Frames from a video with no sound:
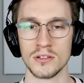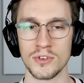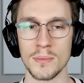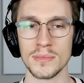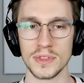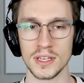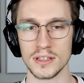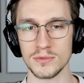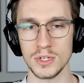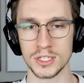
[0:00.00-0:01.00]
from
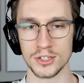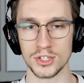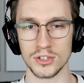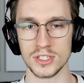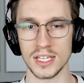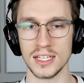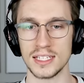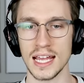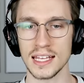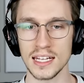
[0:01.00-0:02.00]
the researchers and then
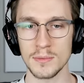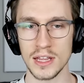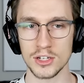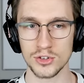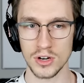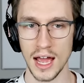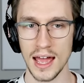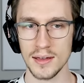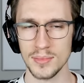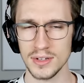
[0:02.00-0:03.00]
taken in by the
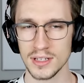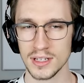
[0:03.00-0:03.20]
tribe?